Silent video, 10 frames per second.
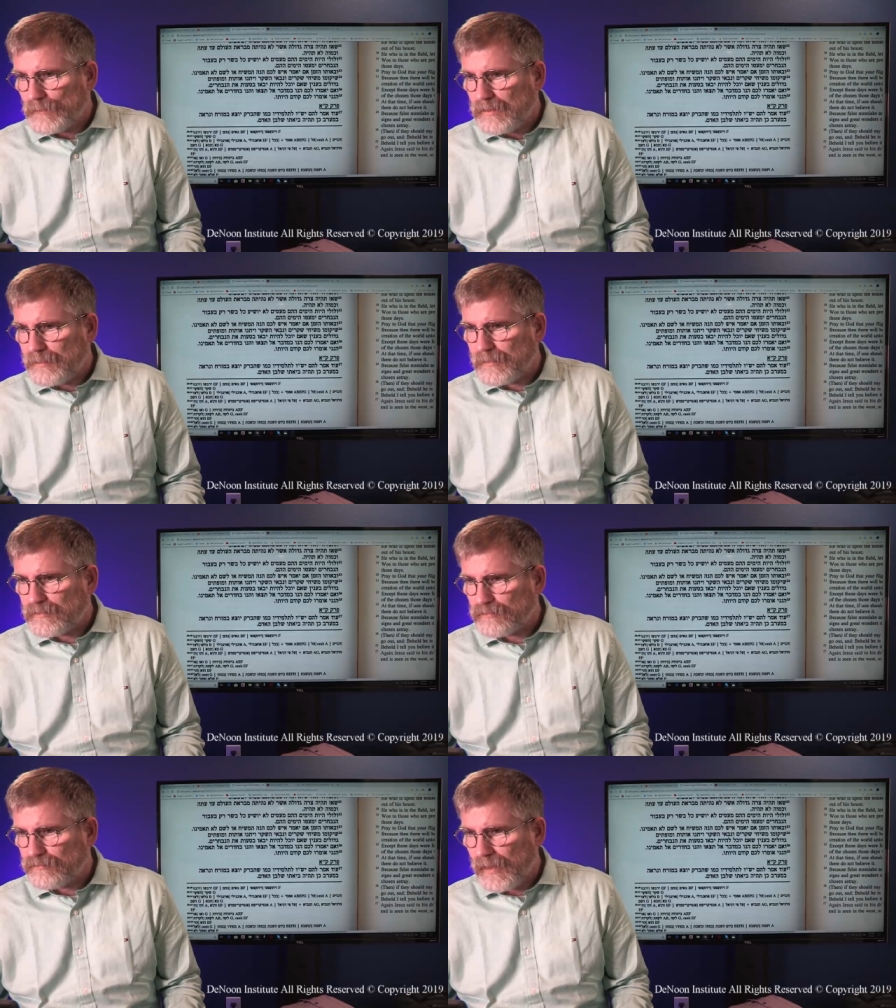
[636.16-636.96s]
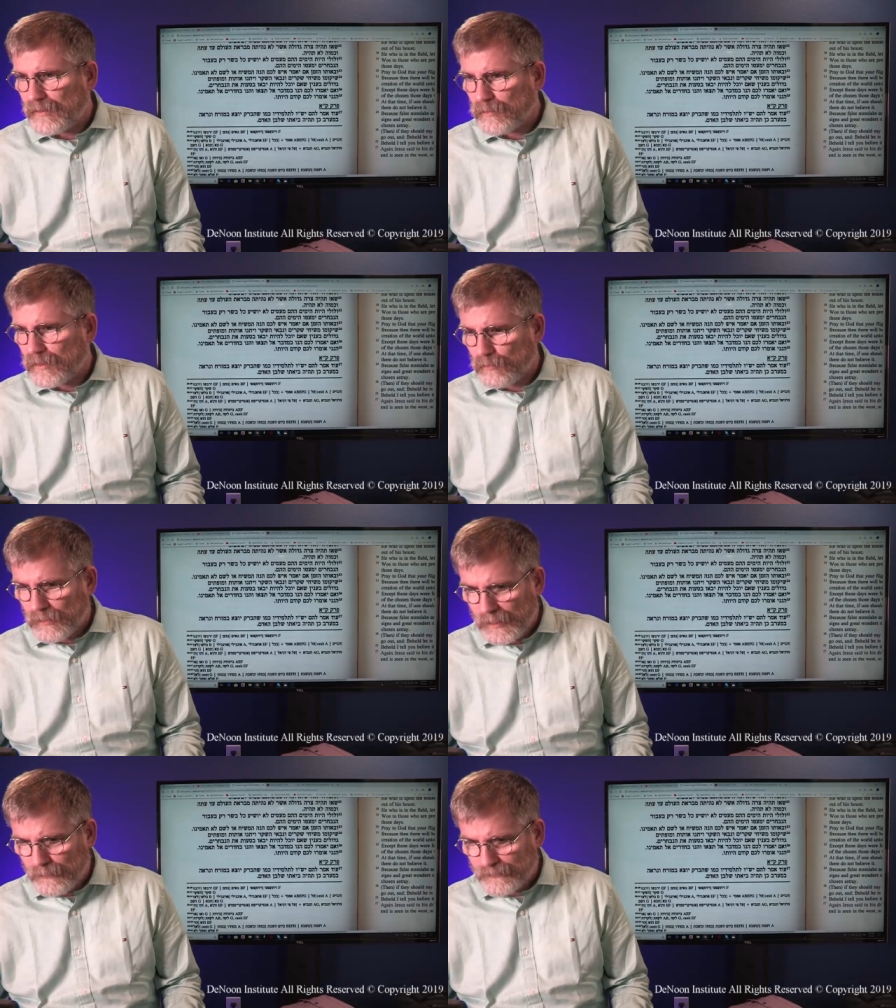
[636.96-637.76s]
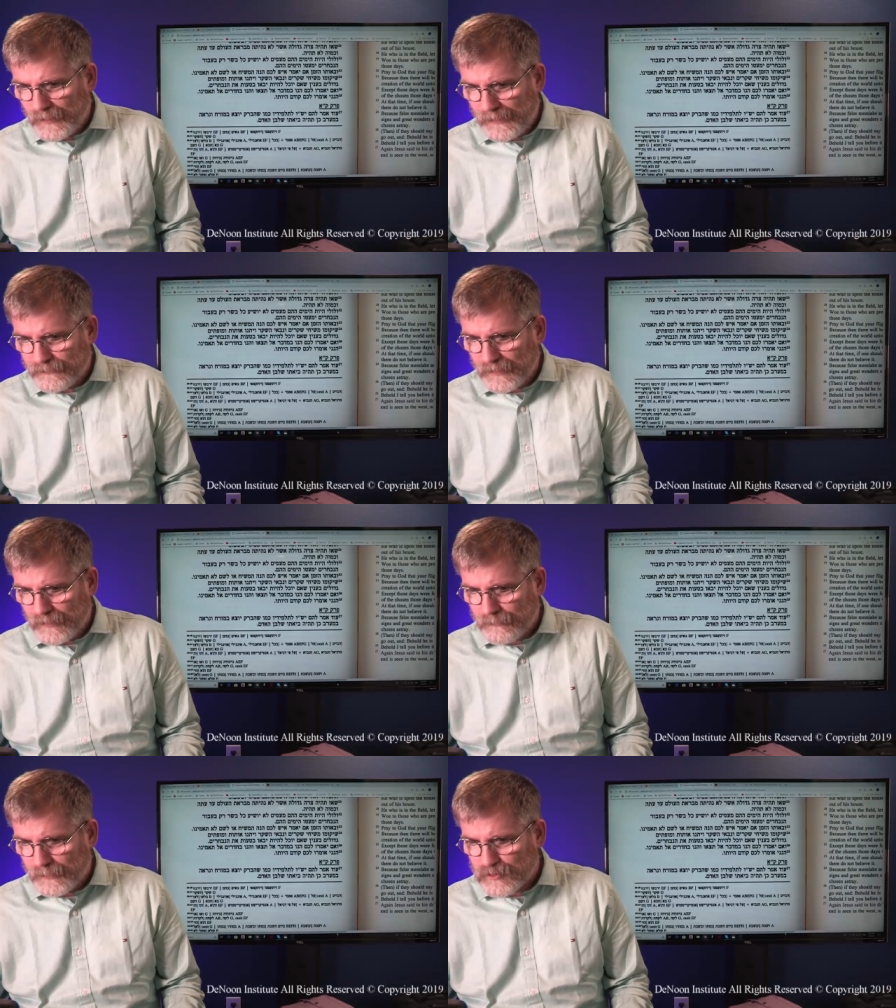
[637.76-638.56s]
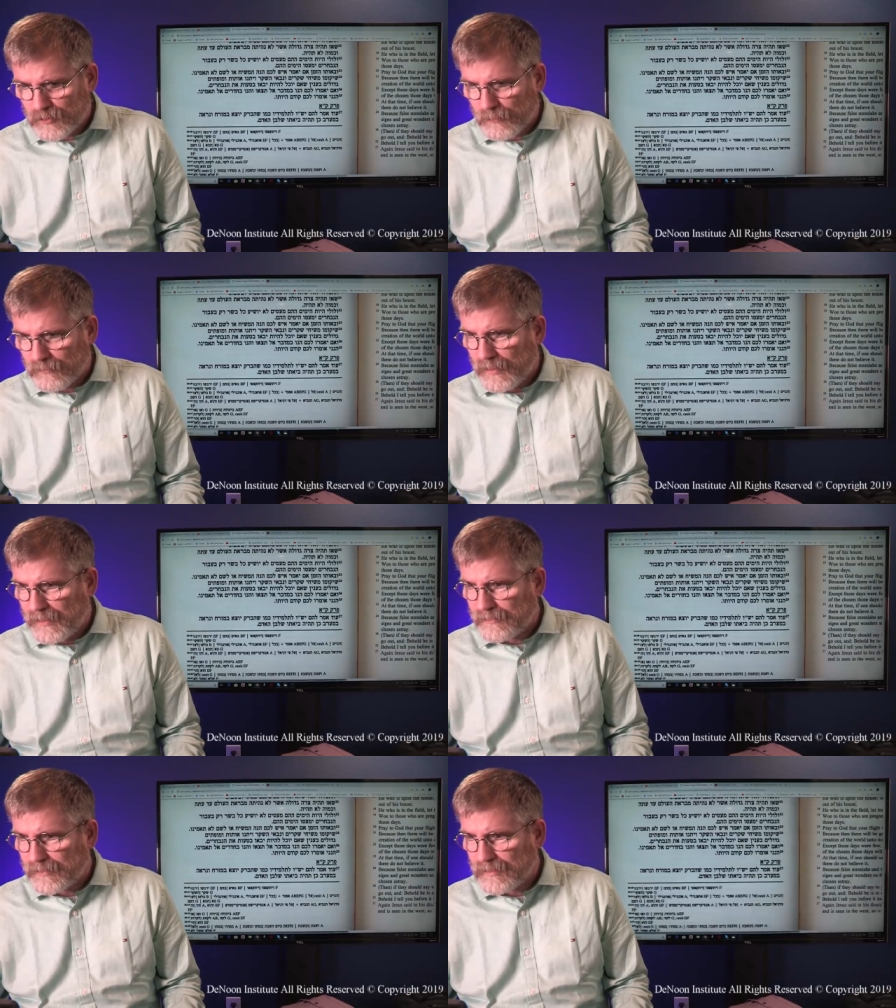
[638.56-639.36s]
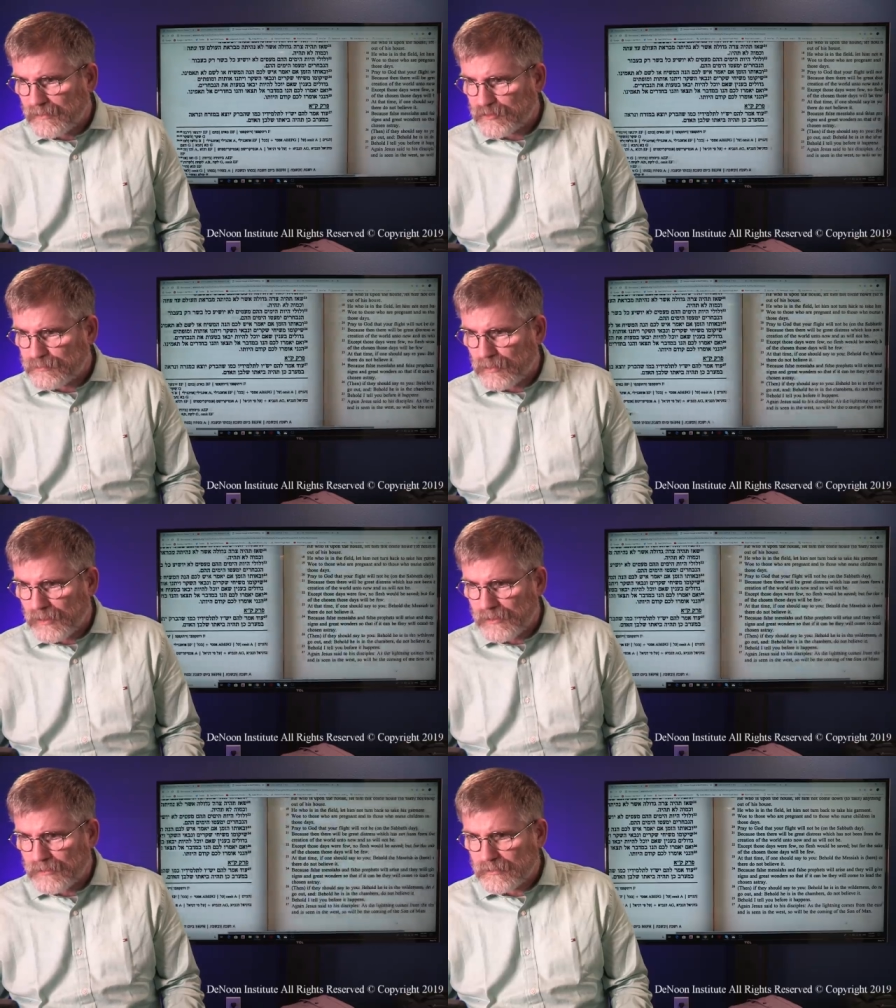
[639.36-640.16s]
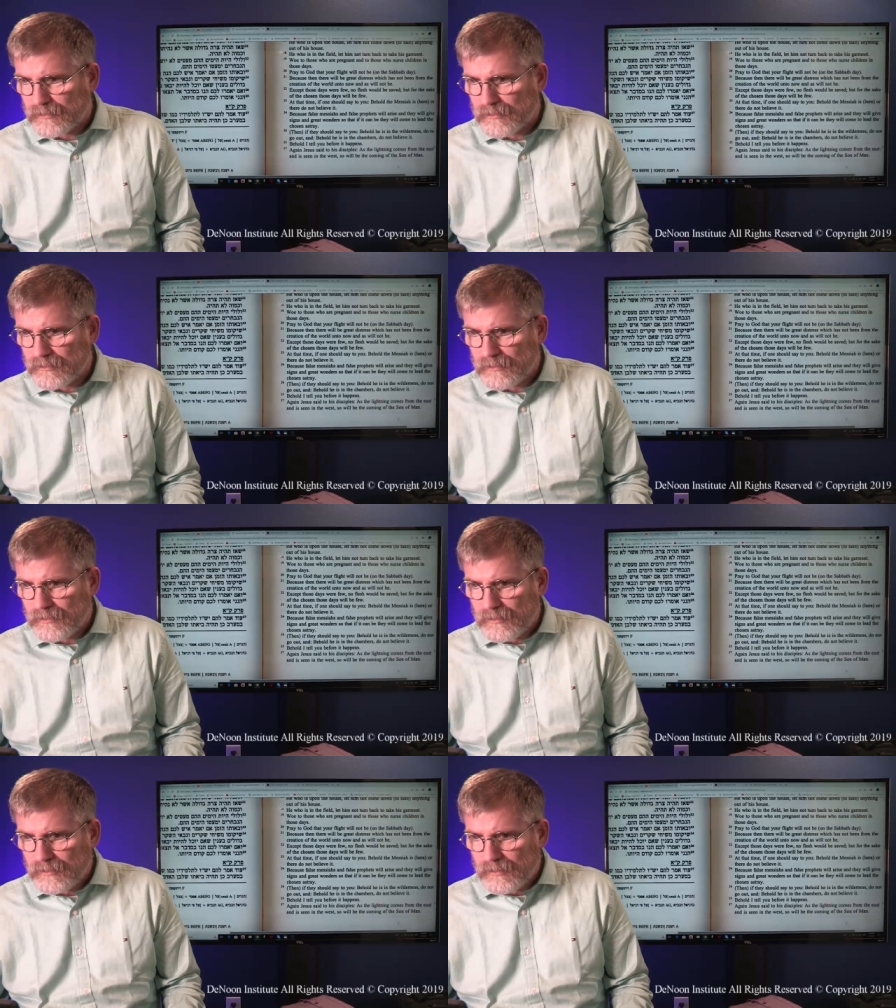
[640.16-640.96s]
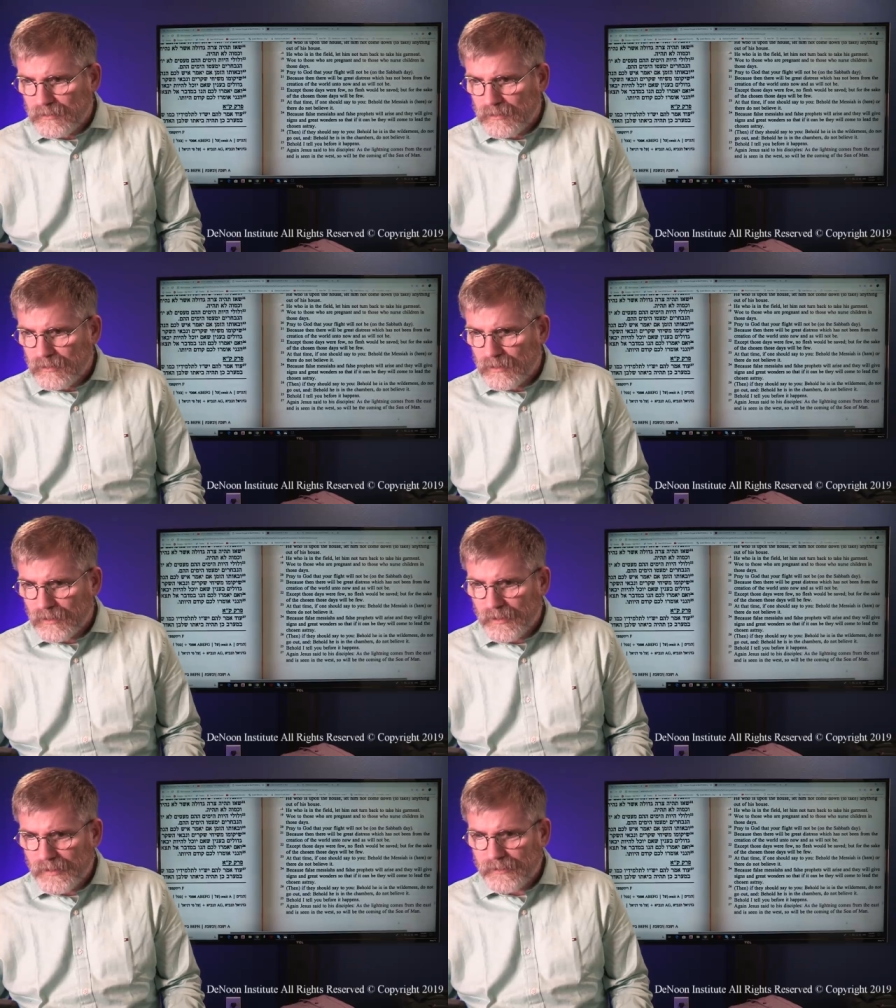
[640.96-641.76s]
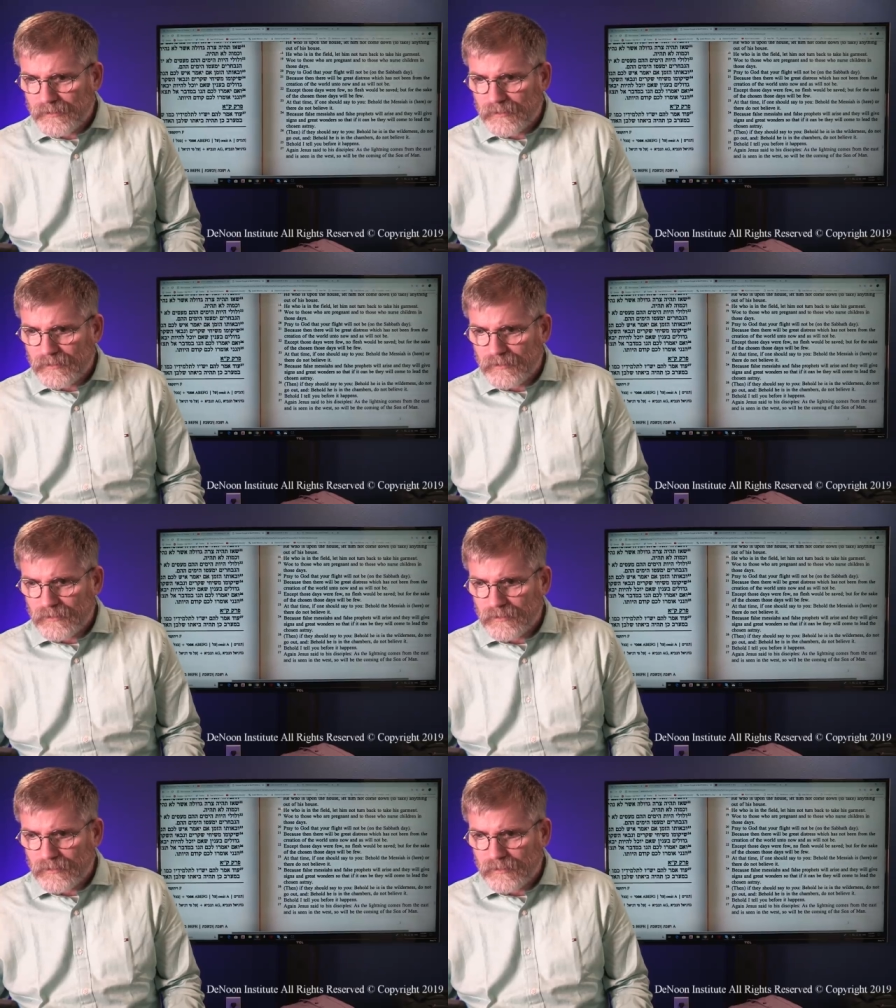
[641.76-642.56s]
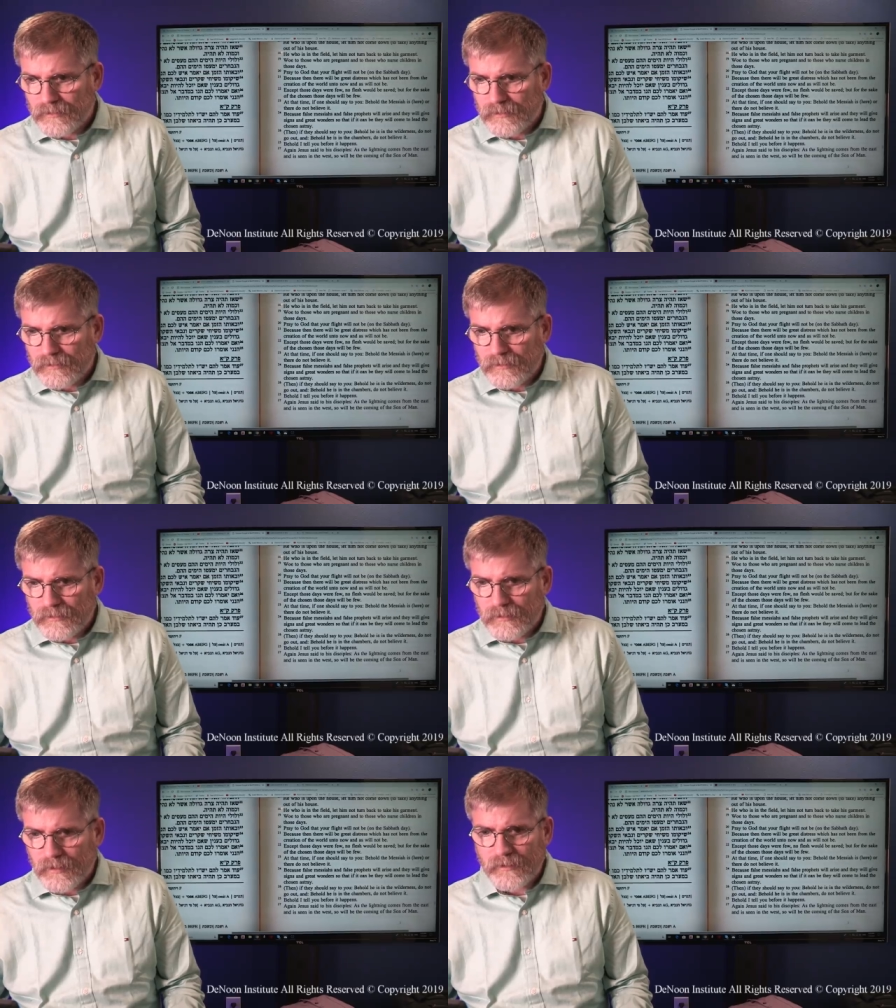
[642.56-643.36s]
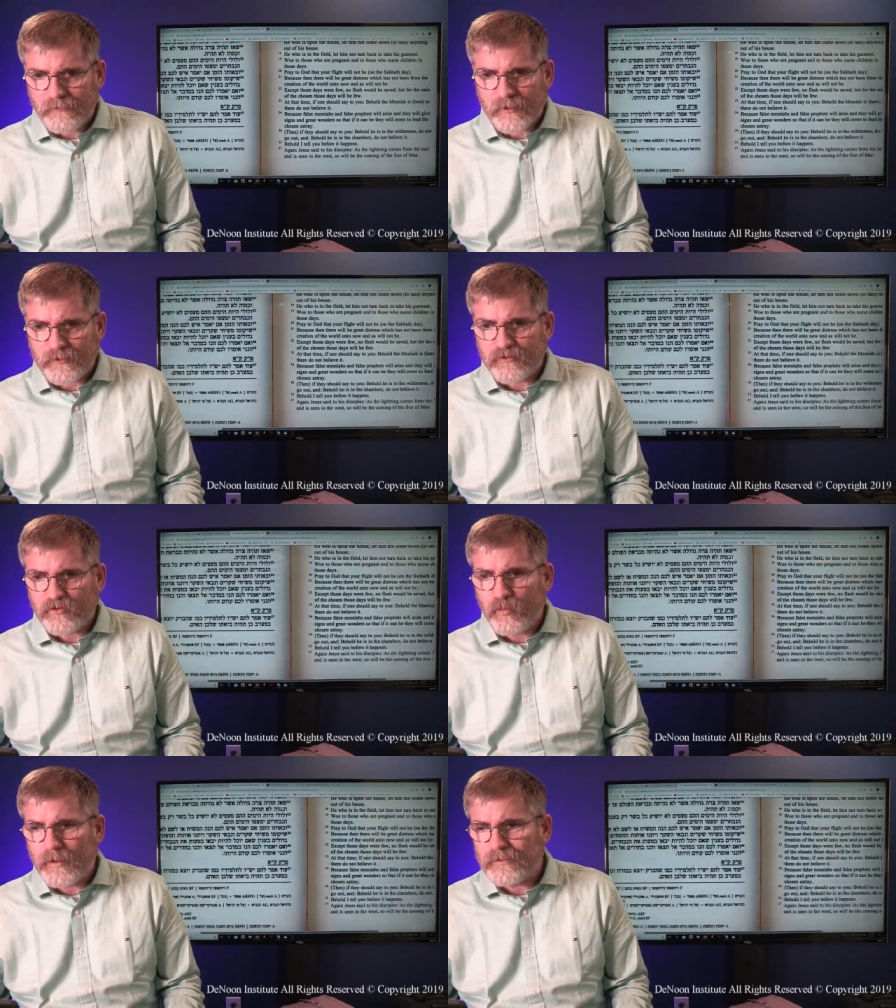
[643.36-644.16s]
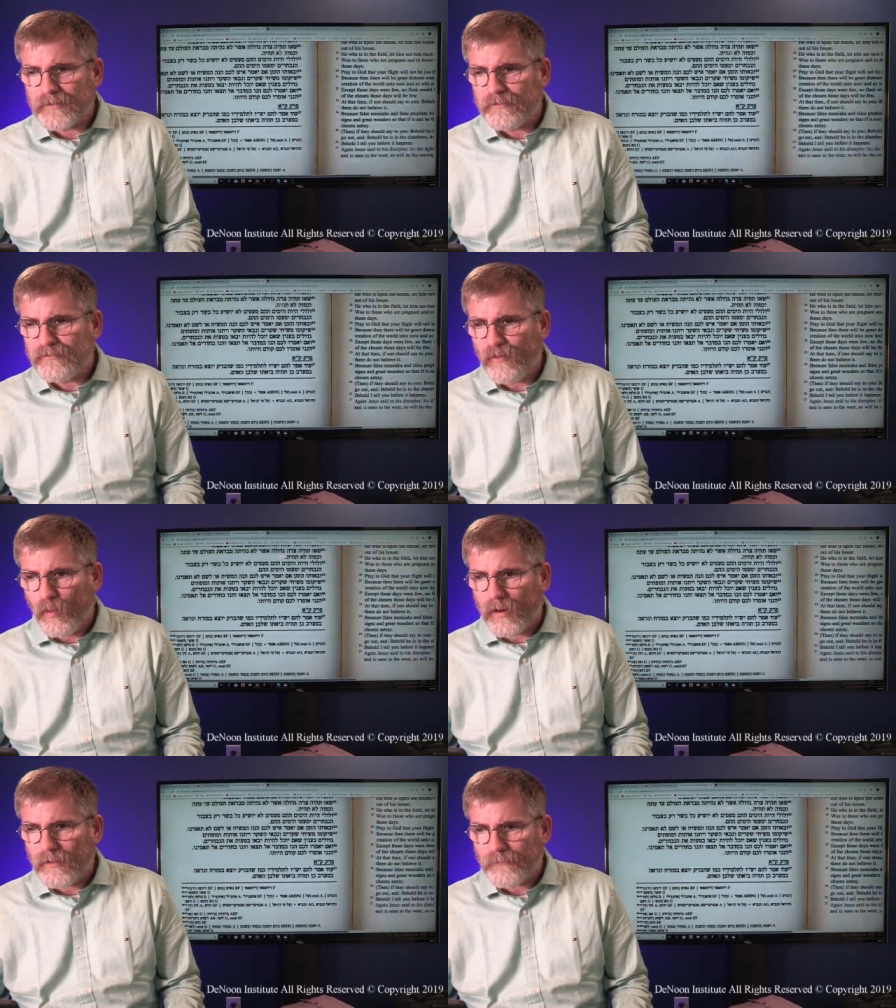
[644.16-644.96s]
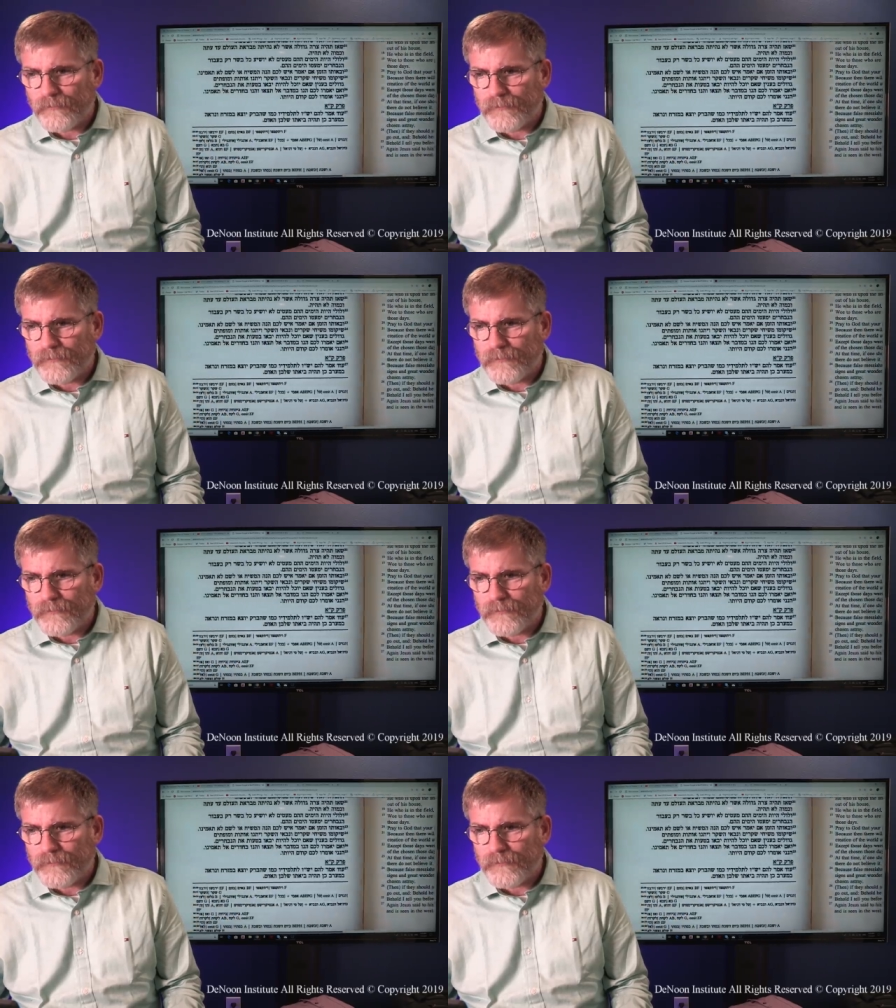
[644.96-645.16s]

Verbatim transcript: let me just find where, where I was at there to make sure we're right in the English part. All right. All right, verse 24